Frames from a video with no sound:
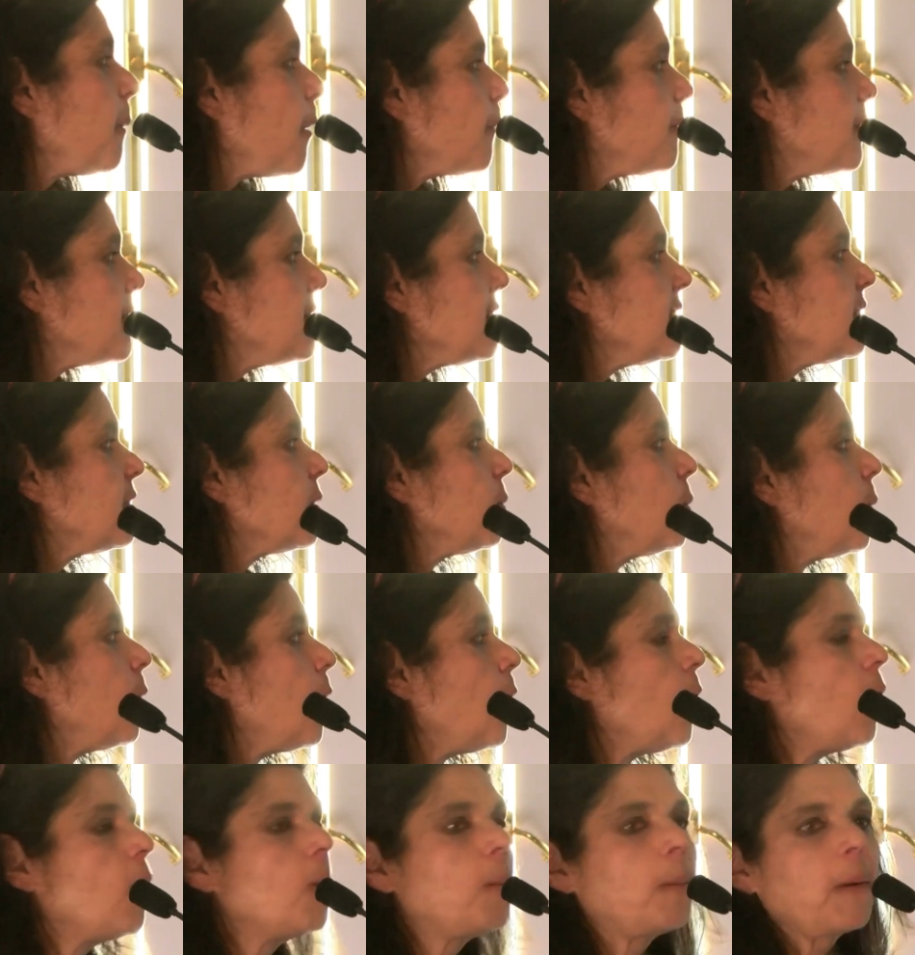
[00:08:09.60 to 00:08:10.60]
poverty is a
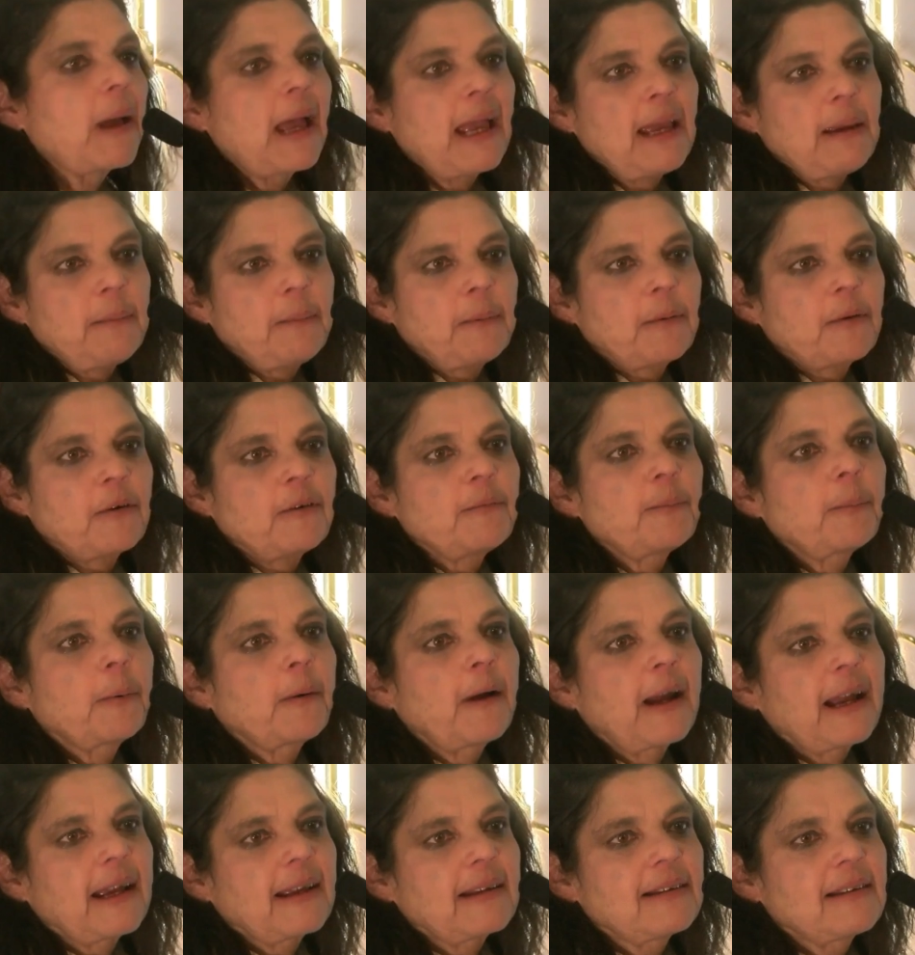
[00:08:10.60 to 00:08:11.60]
wallpaper of
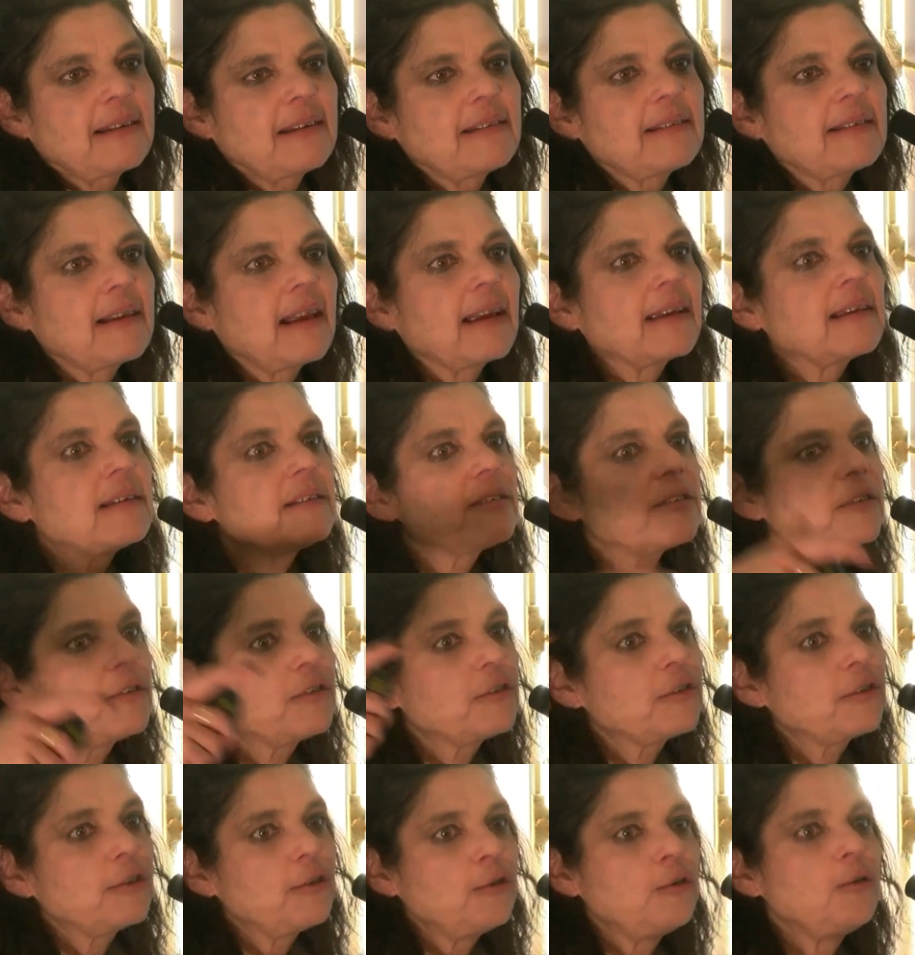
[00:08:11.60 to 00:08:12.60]
practice, like
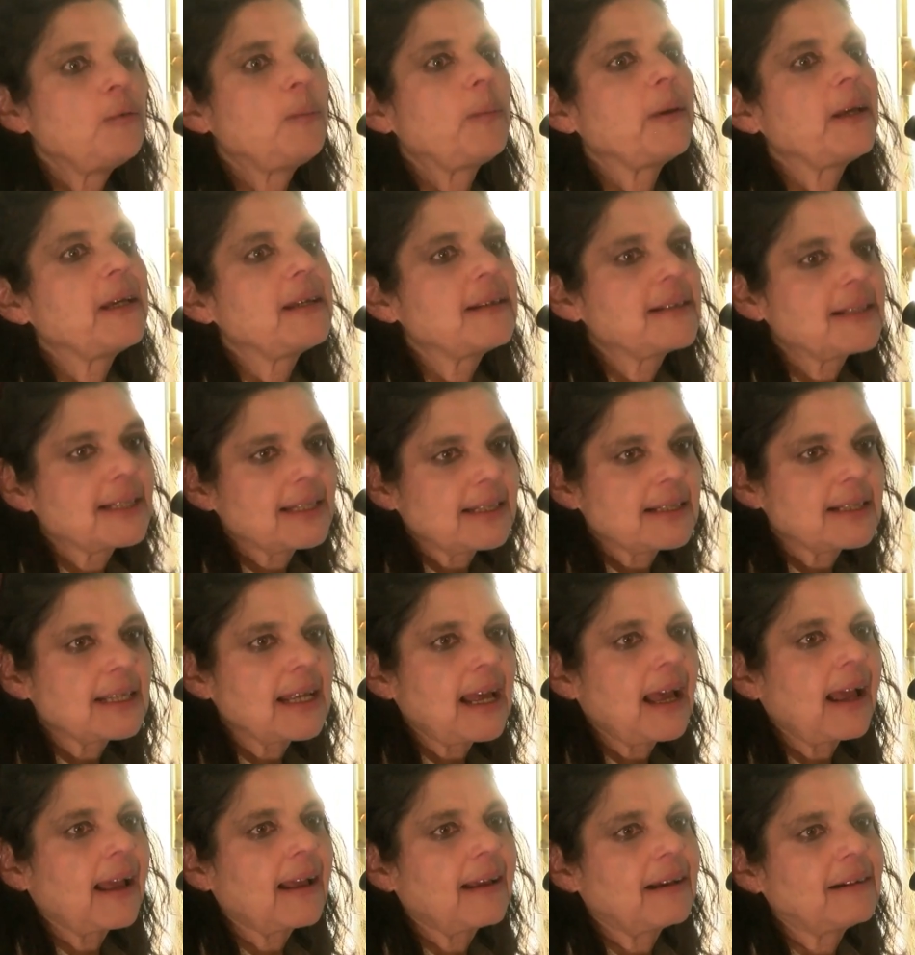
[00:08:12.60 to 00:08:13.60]
it's too big to
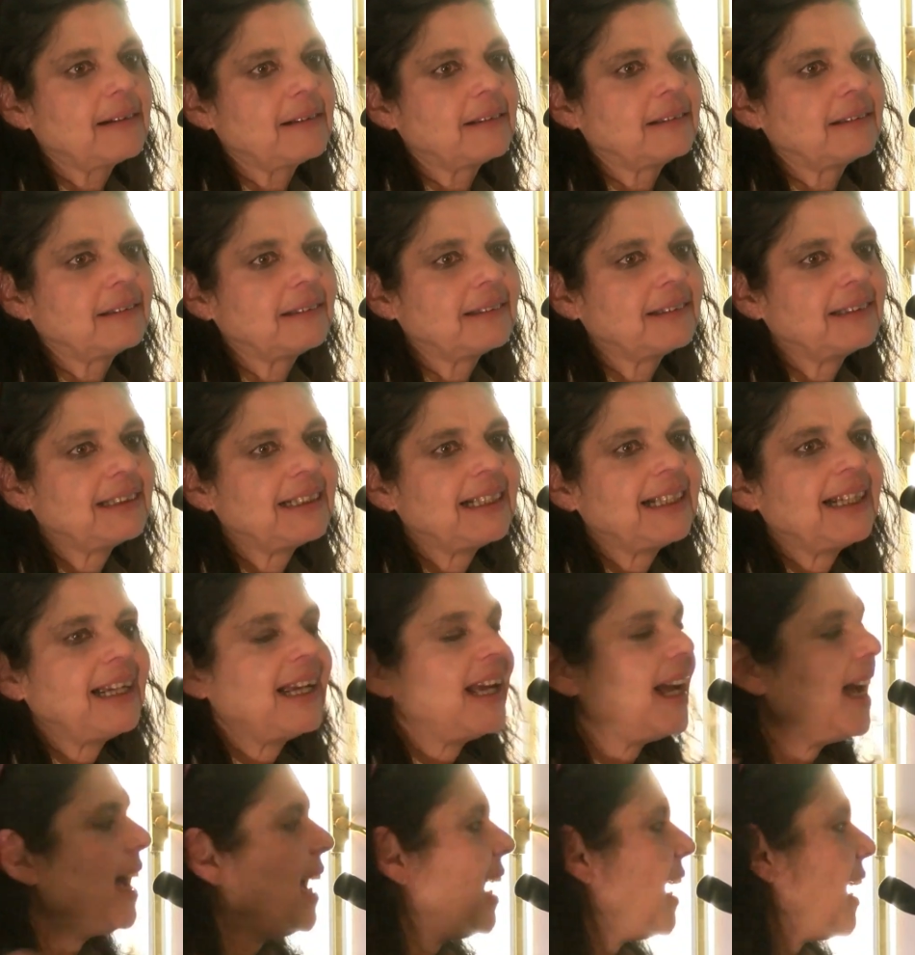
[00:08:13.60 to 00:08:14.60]
tackle
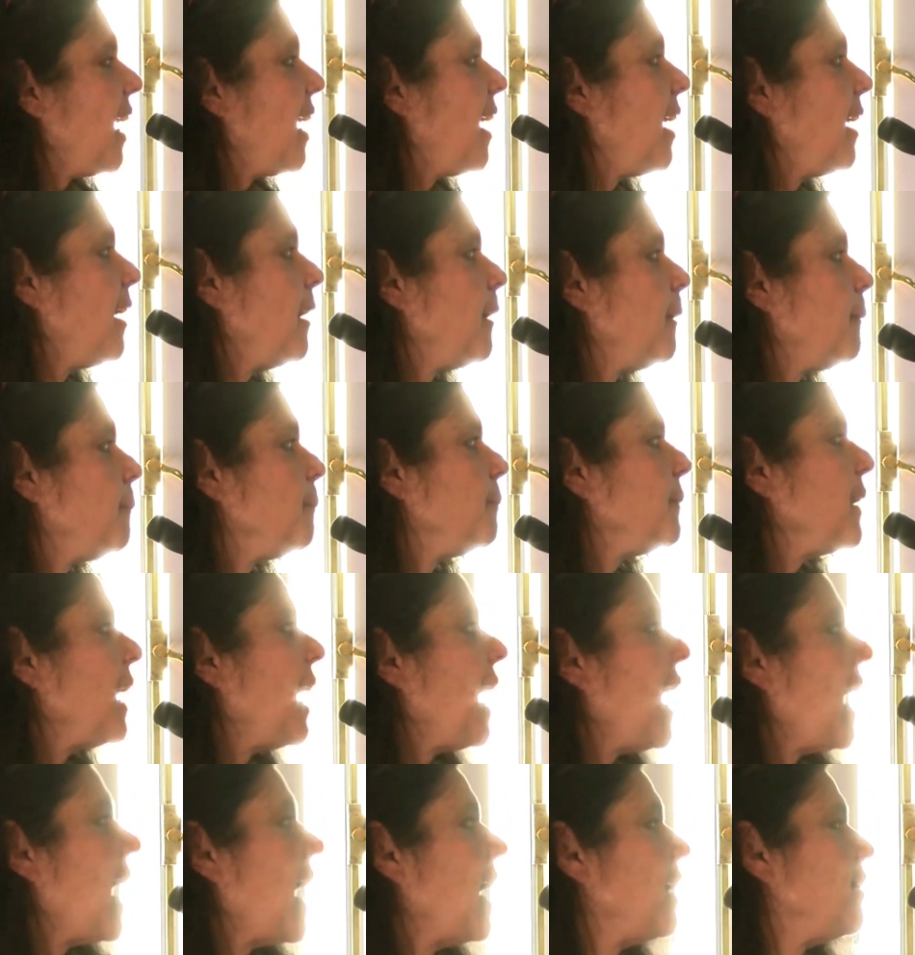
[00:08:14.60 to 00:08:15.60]

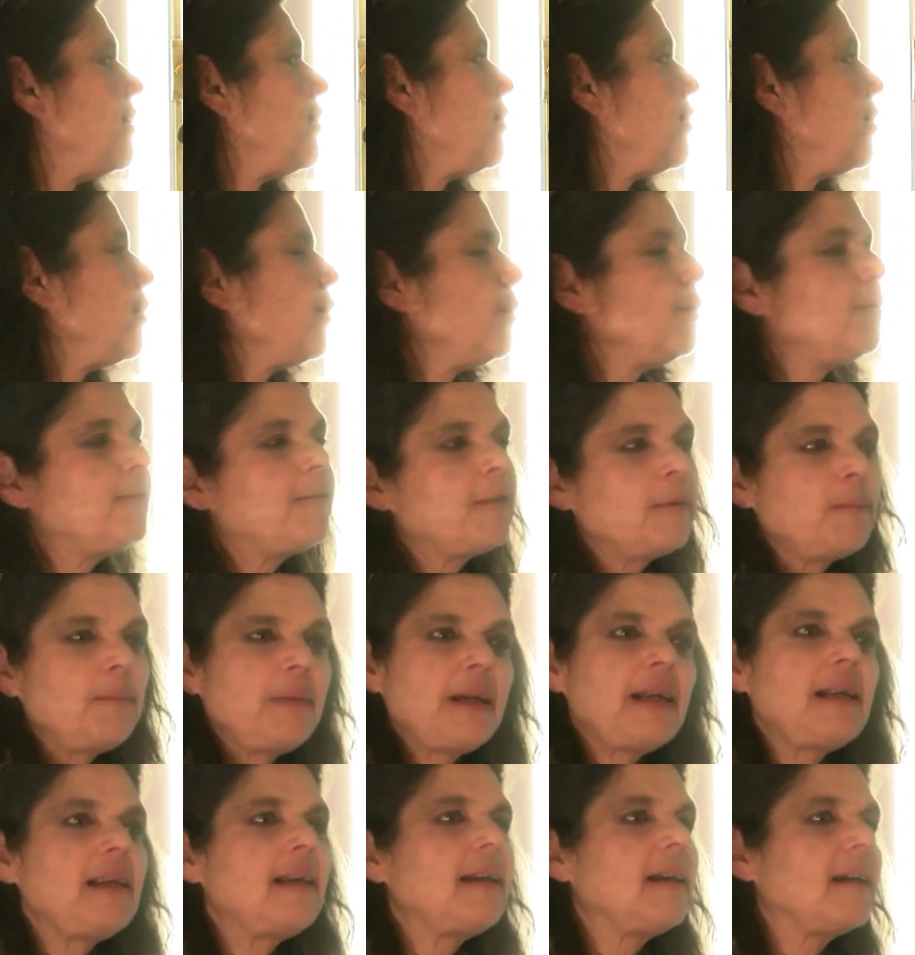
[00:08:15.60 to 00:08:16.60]
and too
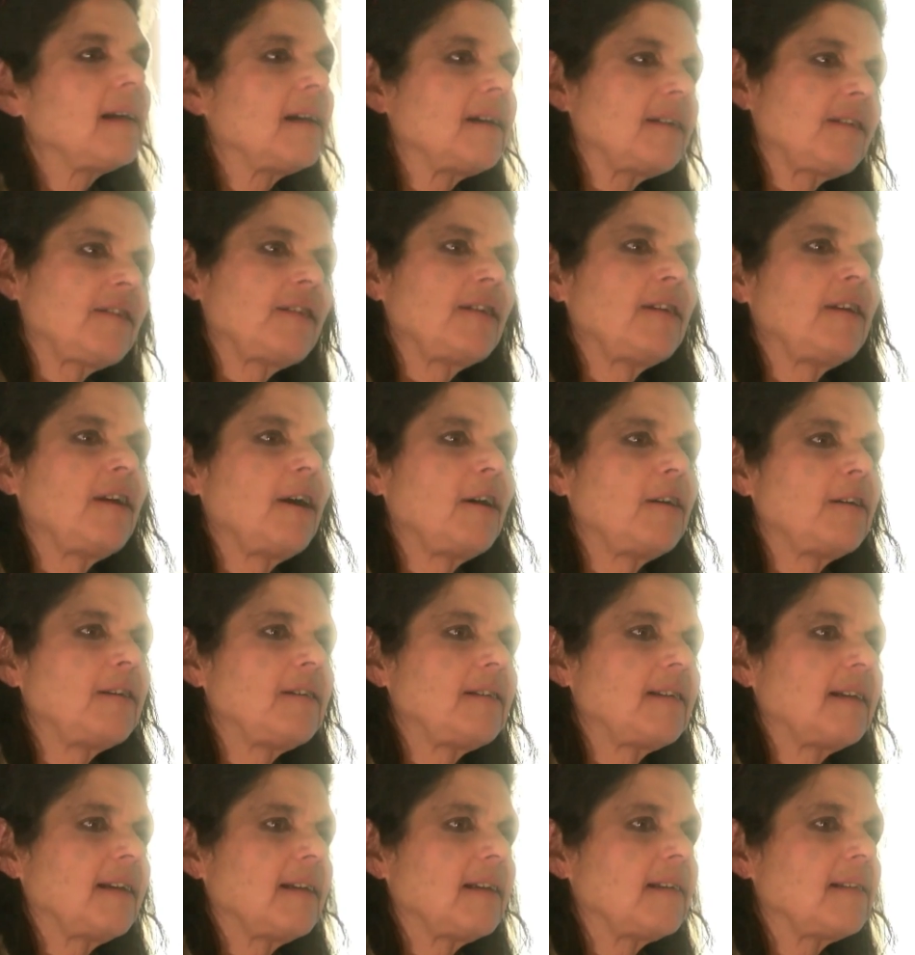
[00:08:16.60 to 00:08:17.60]
familiar to
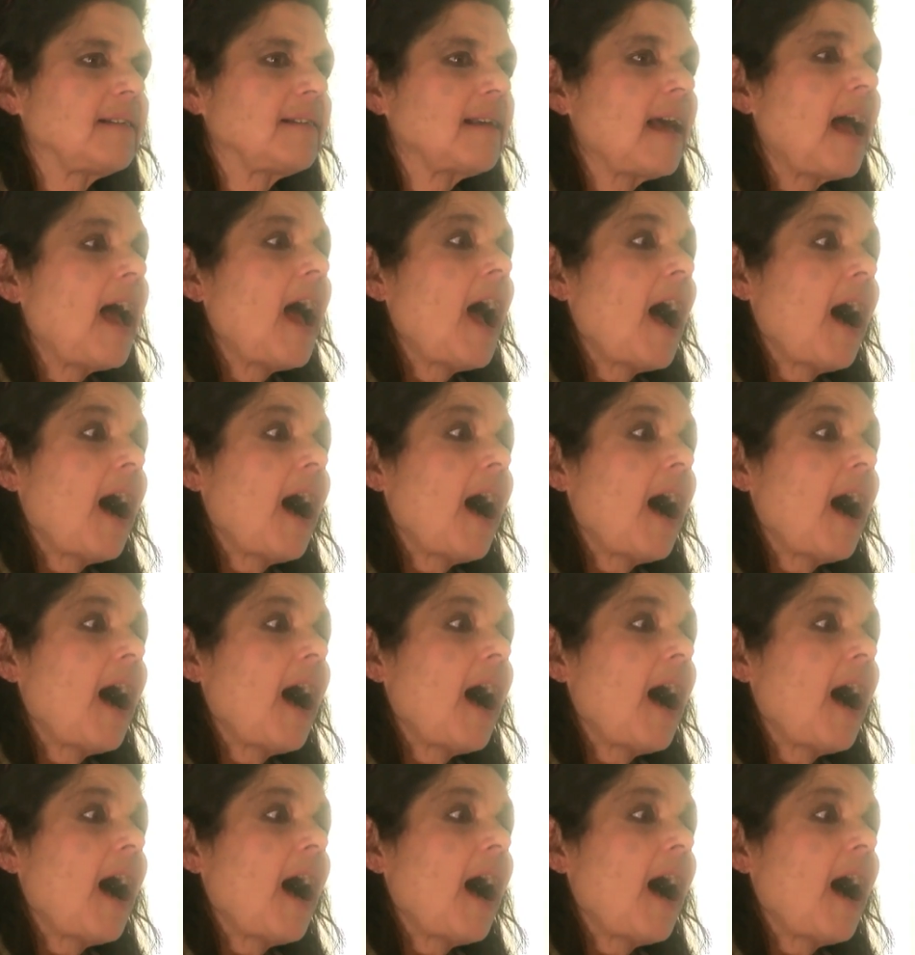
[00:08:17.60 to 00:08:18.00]
notice.